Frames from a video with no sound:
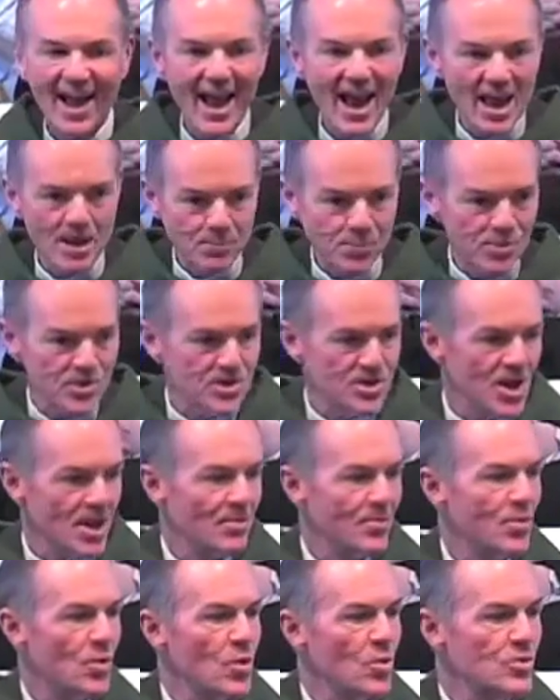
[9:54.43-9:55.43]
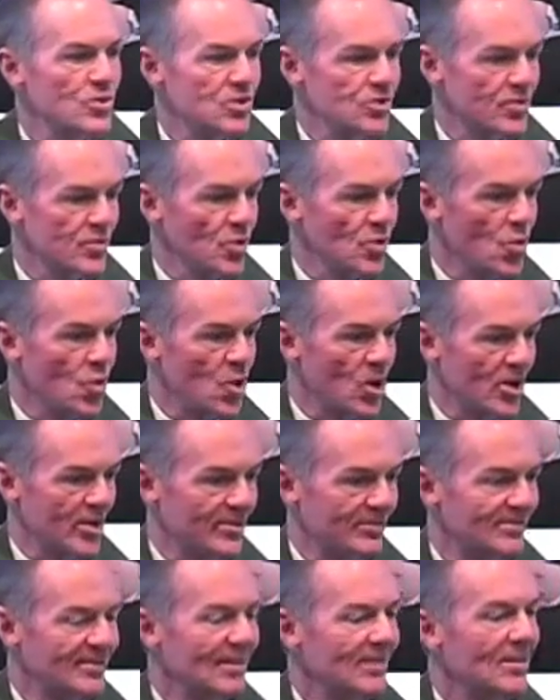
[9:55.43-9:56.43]
and present those to the Lord,
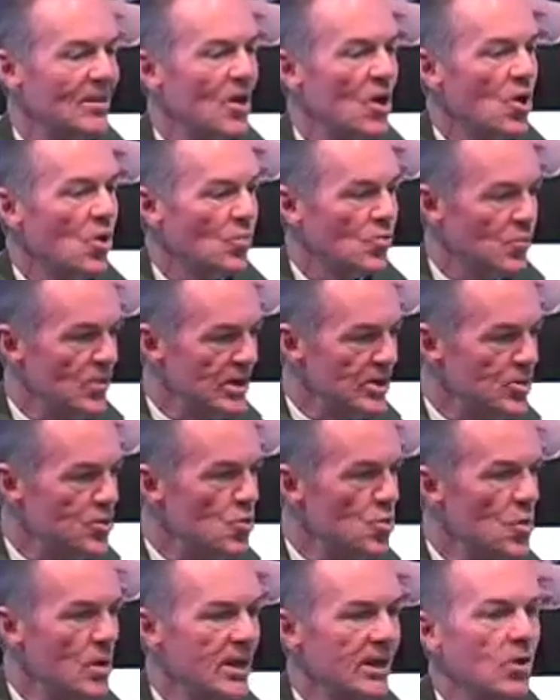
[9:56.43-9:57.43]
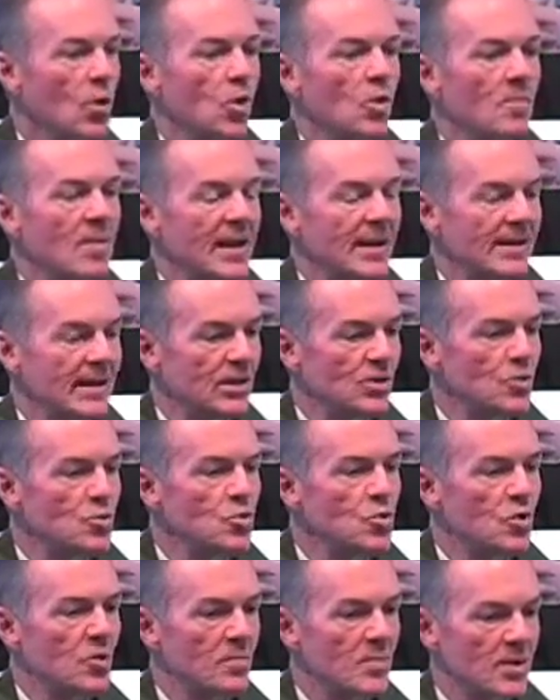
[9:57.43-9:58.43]
renewing or making
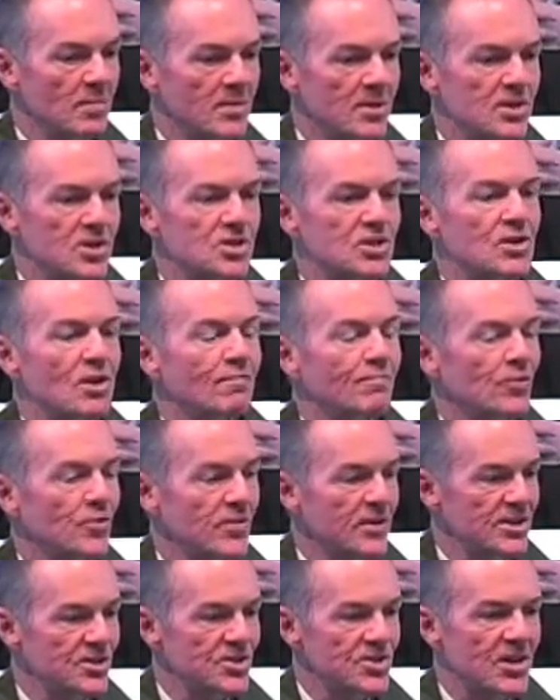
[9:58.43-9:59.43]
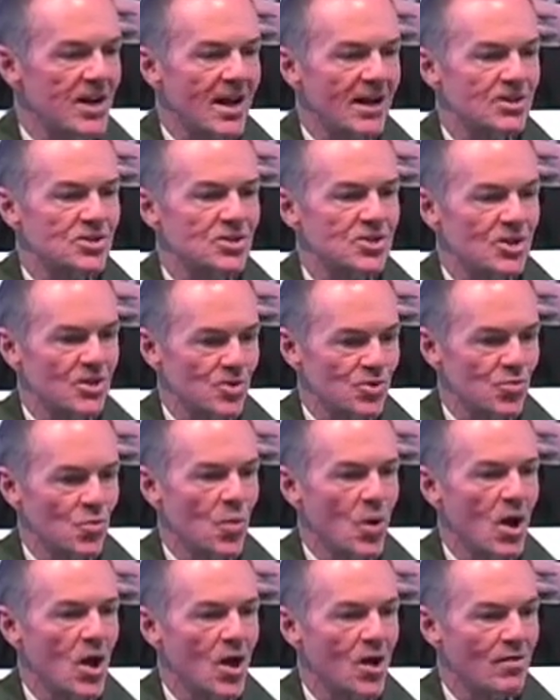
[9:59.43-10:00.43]
new commitments for these next
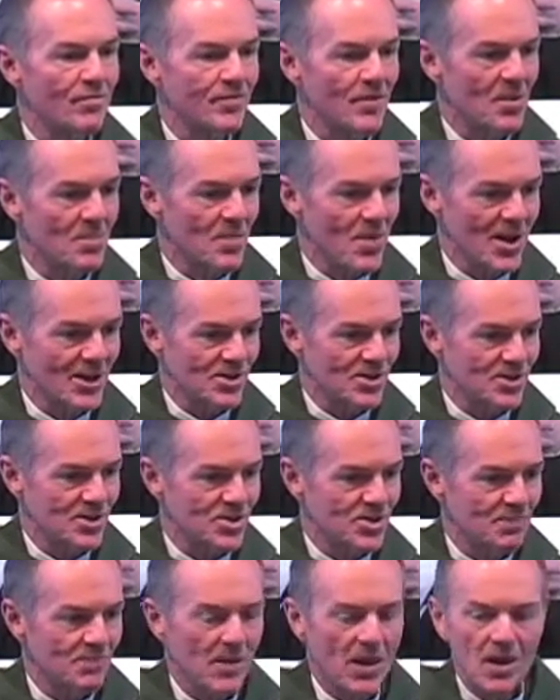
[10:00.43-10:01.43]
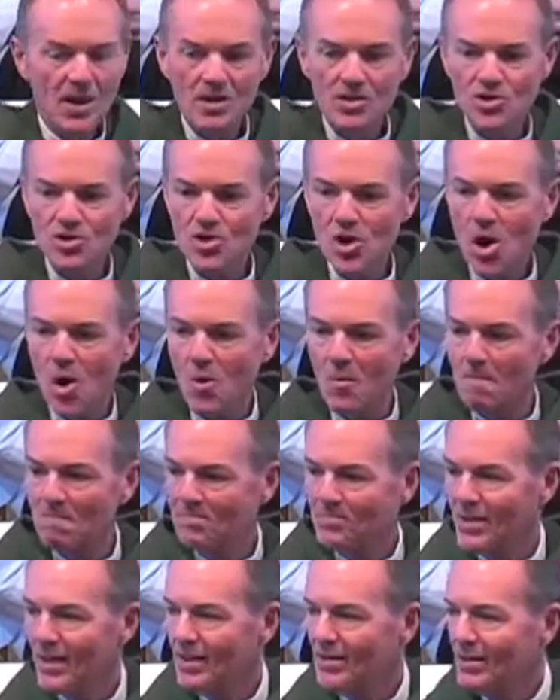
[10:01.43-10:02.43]
12 months. So,
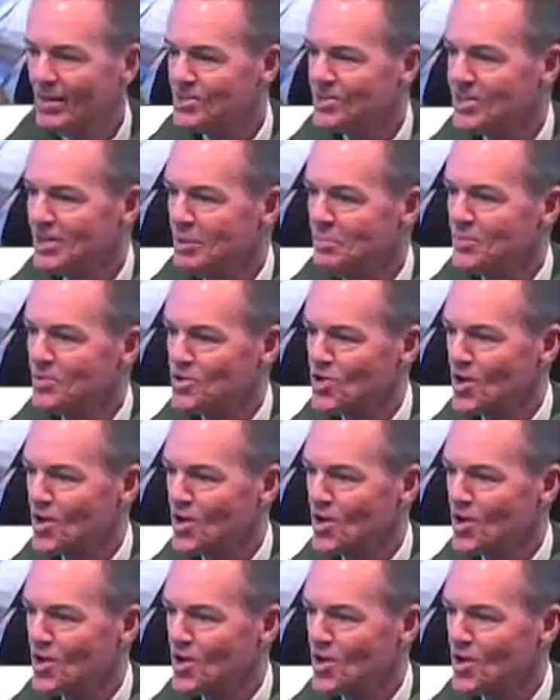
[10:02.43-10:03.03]
let's keep each